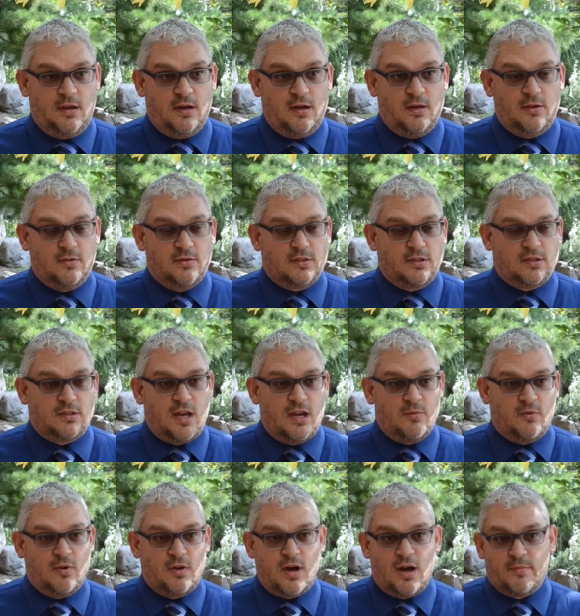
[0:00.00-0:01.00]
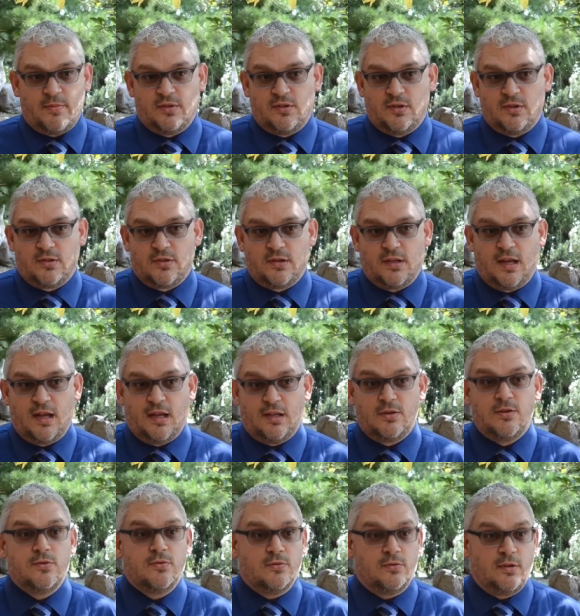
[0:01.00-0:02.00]
Uh, there is a skateboard competition at
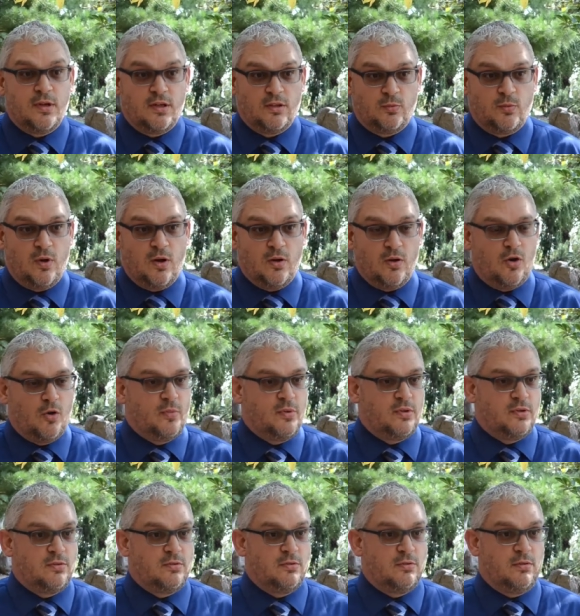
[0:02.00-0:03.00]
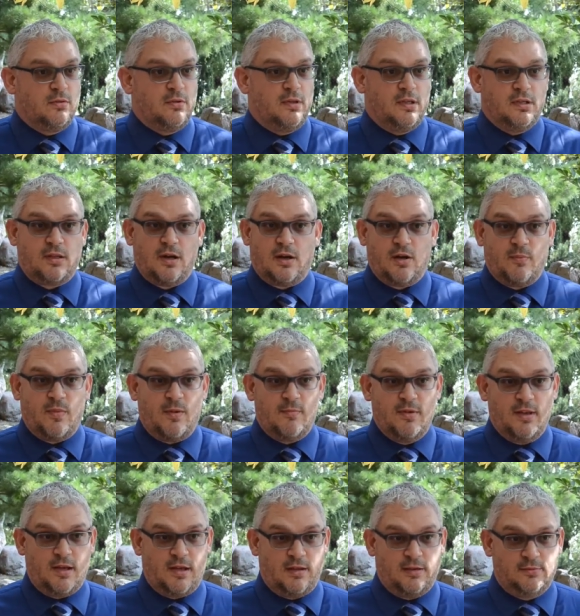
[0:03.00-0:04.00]
noon as well, open to the entire
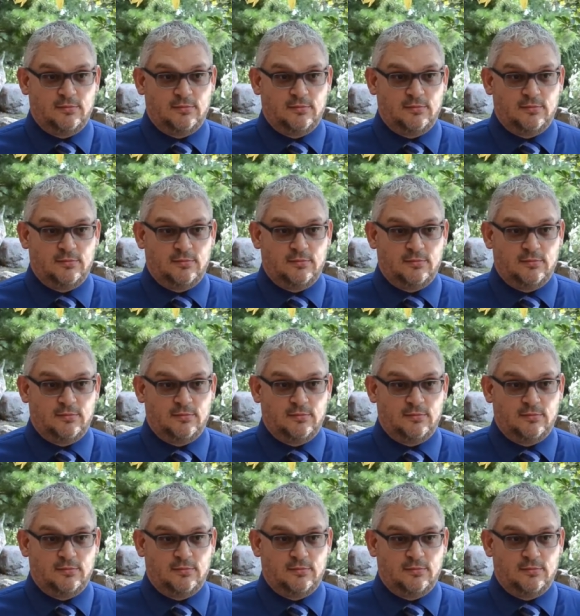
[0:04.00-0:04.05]
public.